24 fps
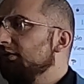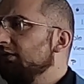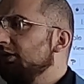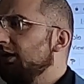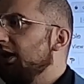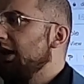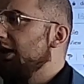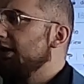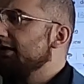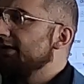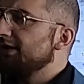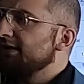
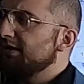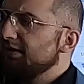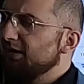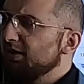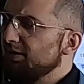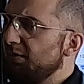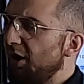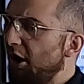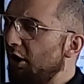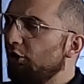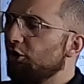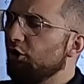Okay, this is
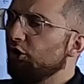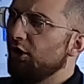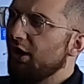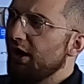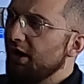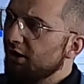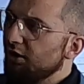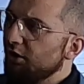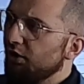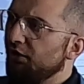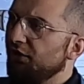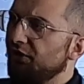about
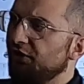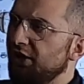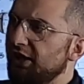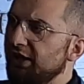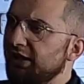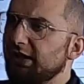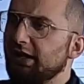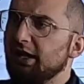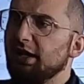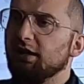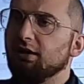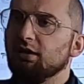critical
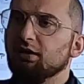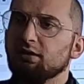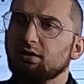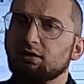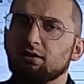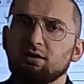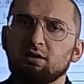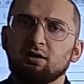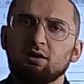thinking.